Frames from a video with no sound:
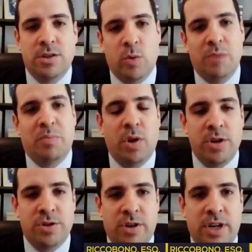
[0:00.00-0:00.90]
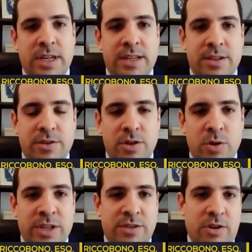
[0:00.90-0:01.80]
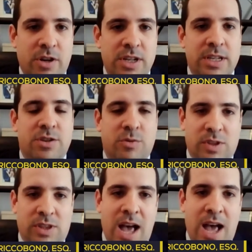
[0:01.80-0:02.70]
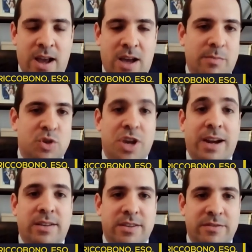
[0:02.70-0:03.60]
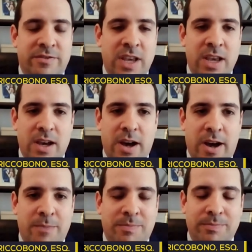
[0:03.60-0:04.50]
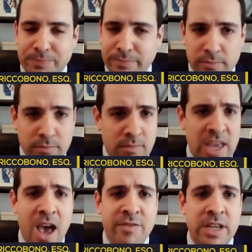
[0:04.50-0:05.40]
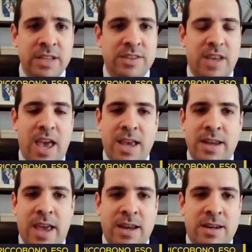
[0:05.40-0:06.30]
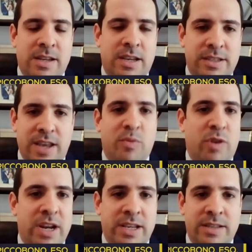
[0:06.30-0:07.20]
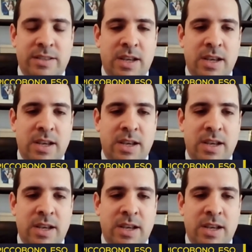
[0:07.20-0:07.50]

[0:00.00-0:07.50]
So what employers are going to need to do is they're going to need to rely on objective evidence and contemporaneous